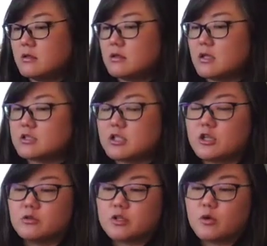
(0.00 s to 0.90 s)
That's a
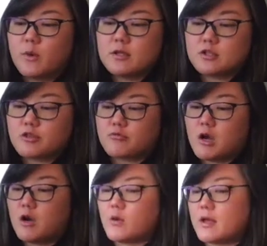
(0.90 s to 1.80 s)
cute little one to
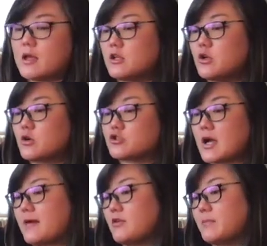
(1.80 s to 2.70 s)
throw in your
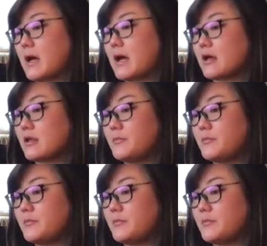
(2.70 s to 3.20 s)
travel bag.